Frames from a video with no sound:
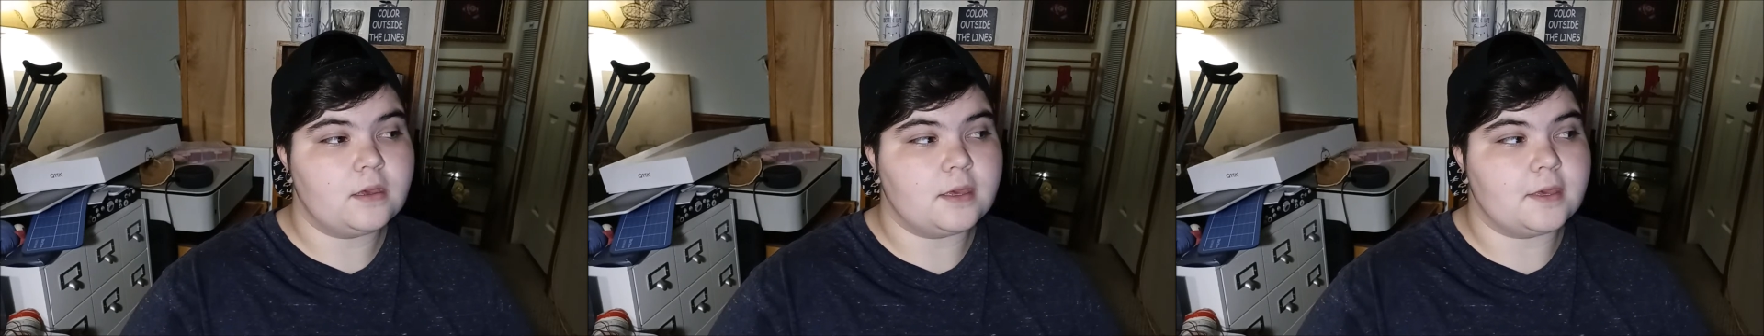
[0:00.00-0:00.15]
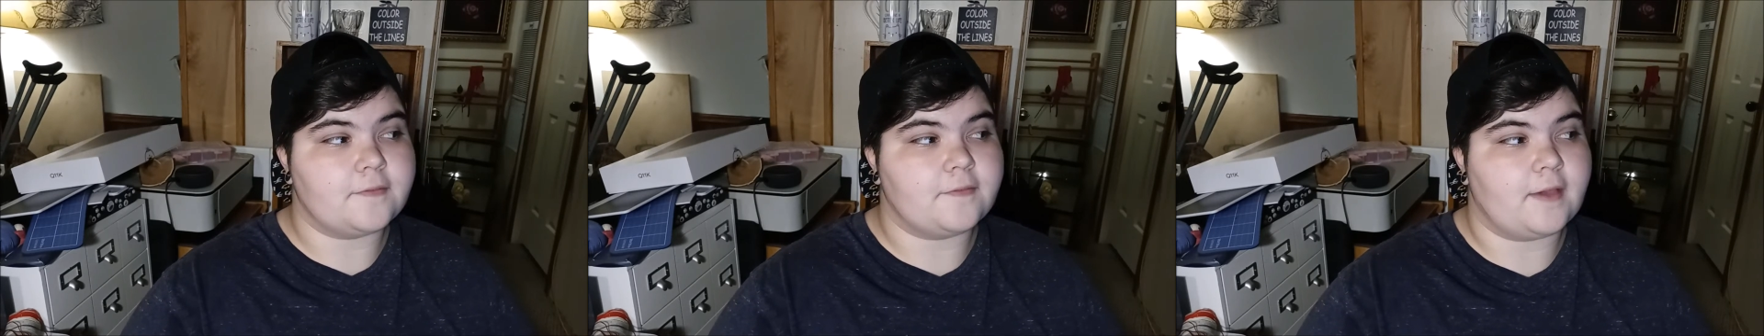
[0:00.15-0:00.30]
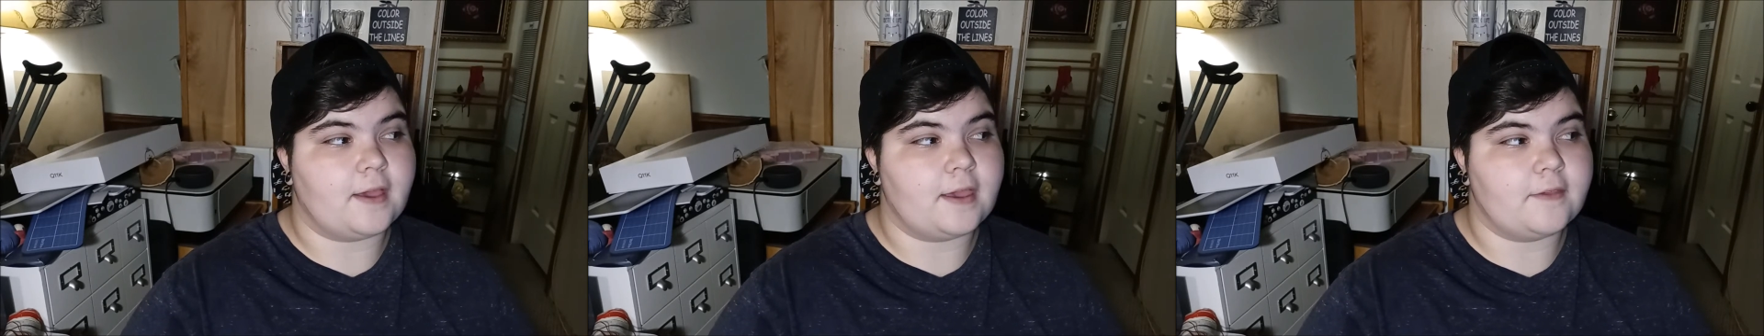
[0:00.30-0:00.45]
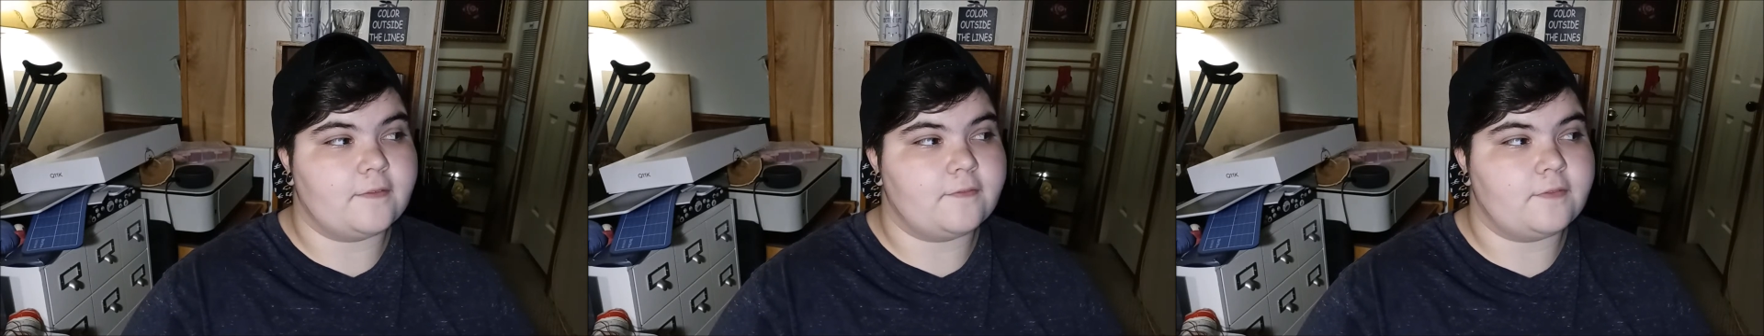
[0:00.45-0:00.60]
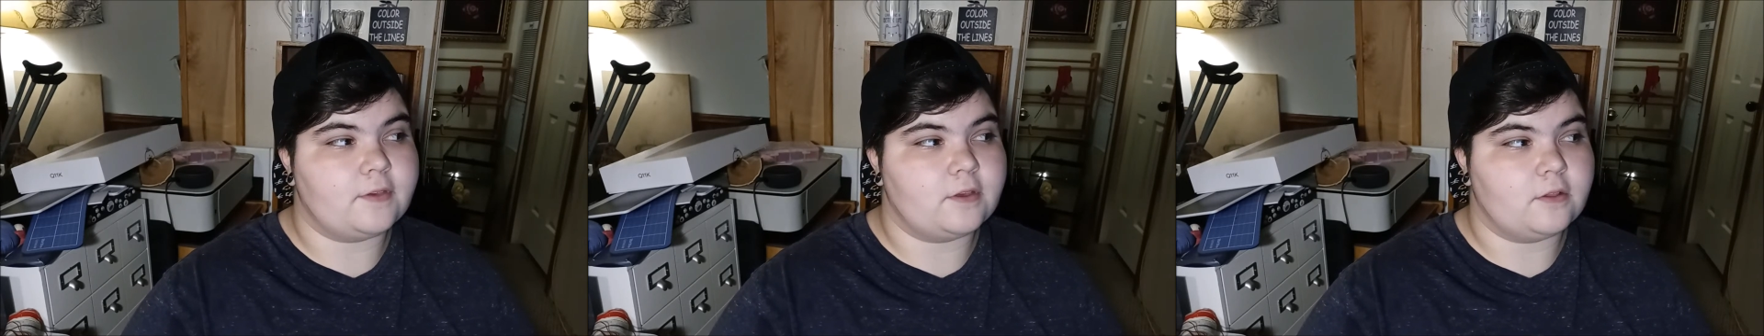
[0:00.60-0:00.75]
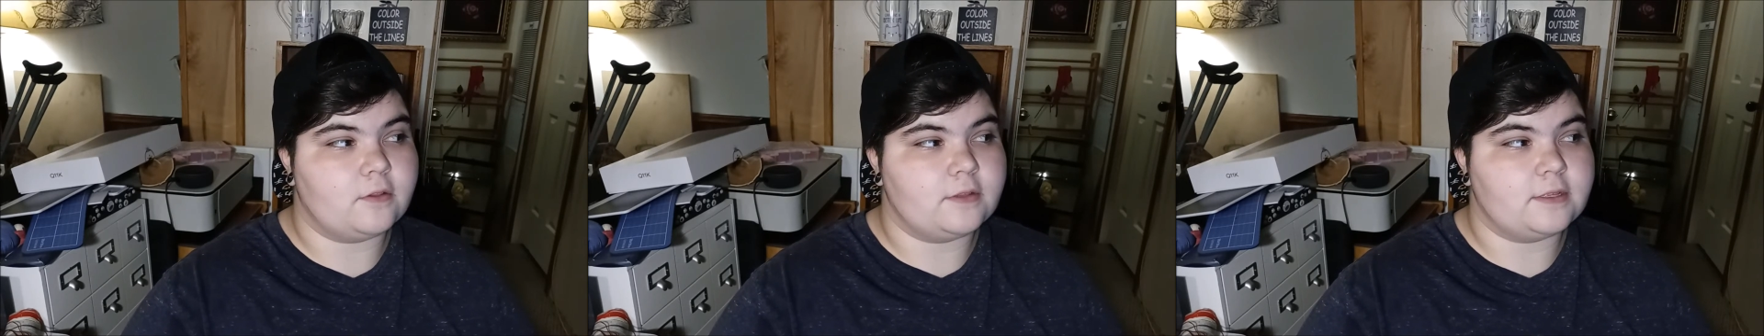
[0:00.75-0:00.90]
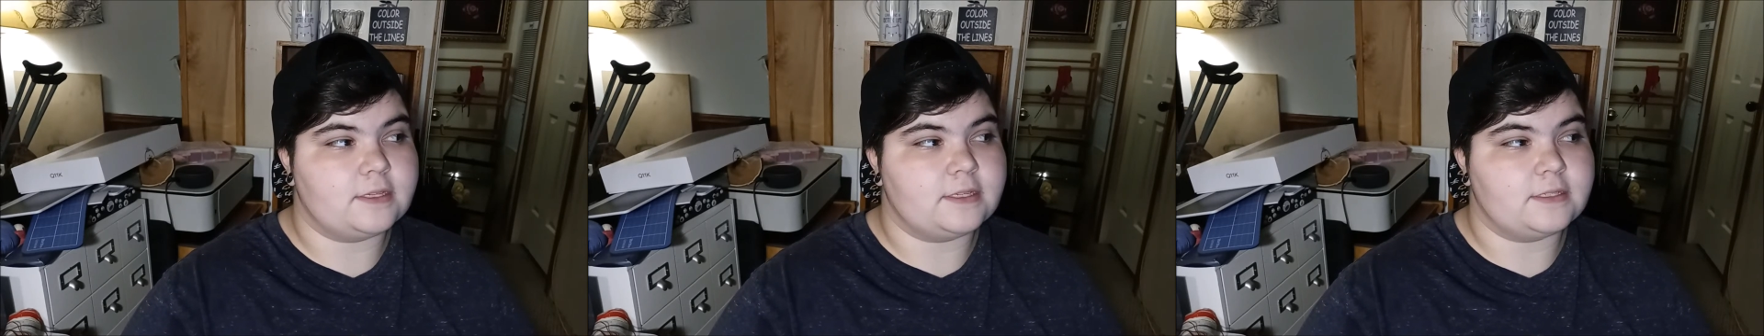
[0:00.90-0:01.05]
if I
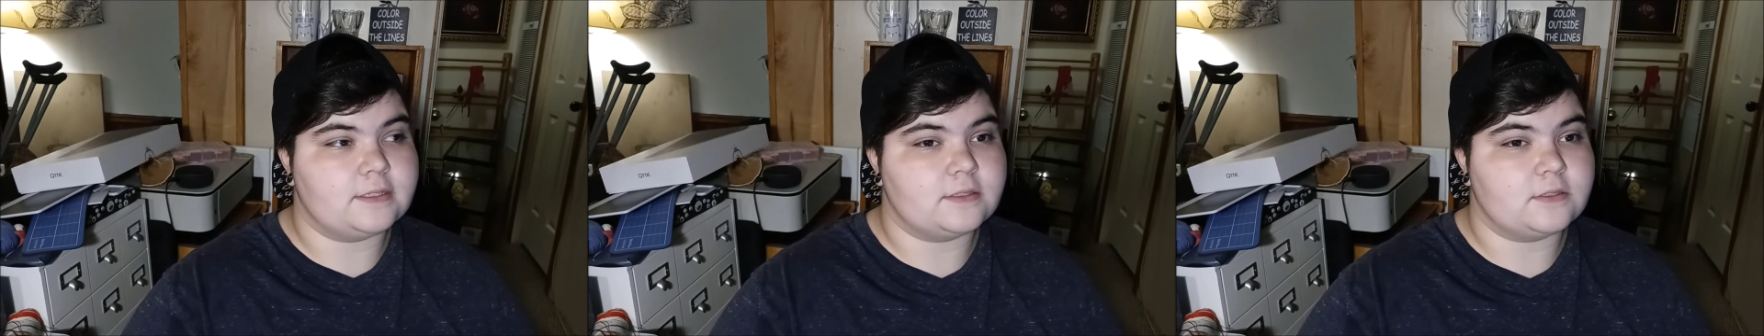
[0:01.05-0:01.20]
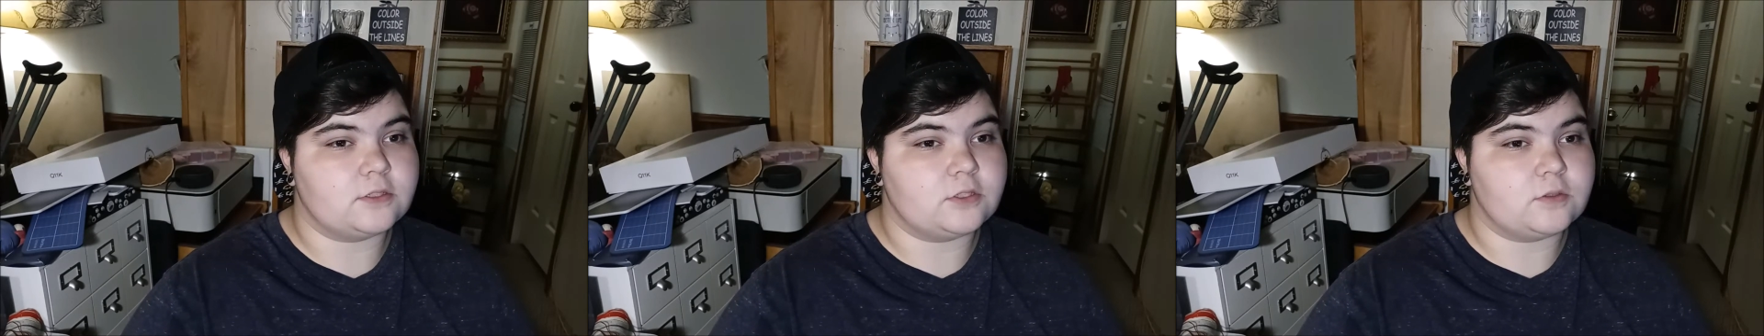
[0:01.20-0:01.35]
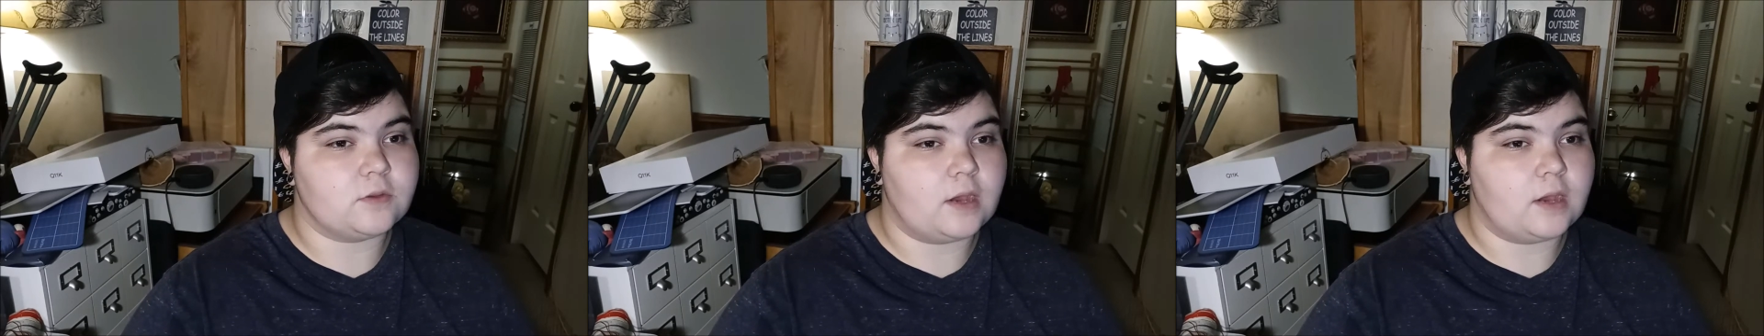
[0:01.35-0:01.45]
feel it is too